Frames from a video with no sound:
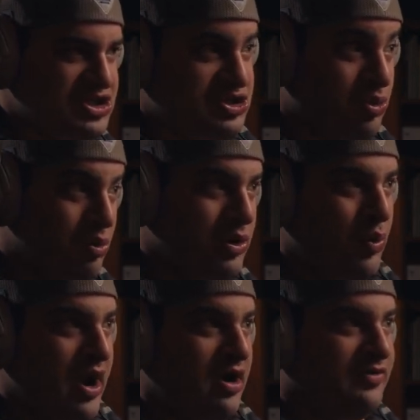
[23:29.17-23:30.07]
what we
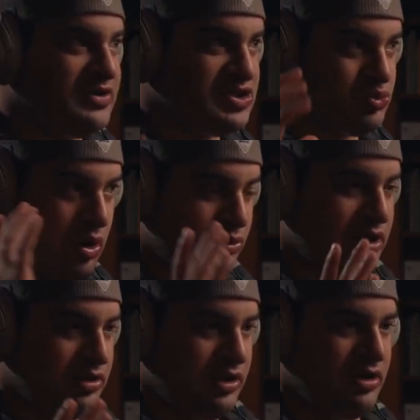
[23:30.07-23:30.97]
wear and this is what
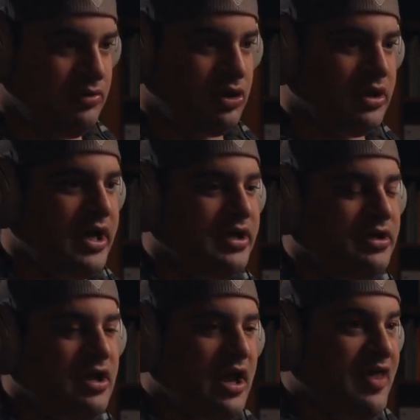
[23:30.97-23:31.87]
we, look like,
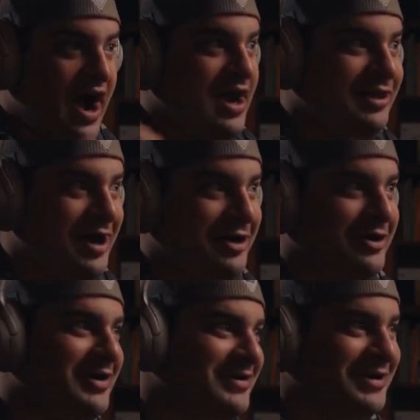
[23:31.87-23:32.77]
the
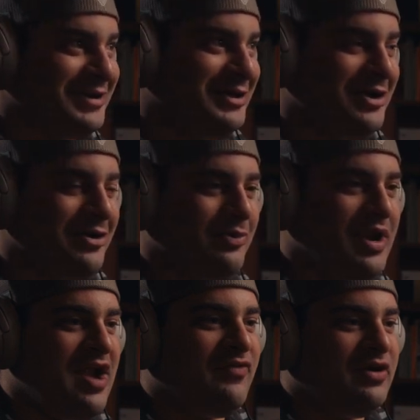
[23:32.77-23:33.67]
eyeliner and like,
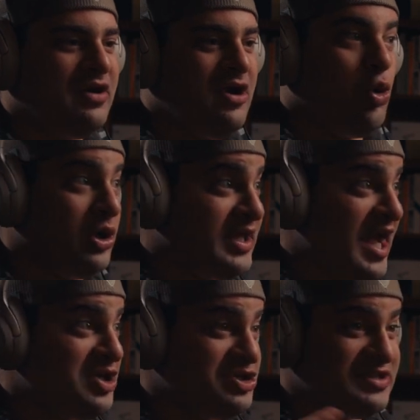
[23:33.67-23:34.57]
whatever, or gauges.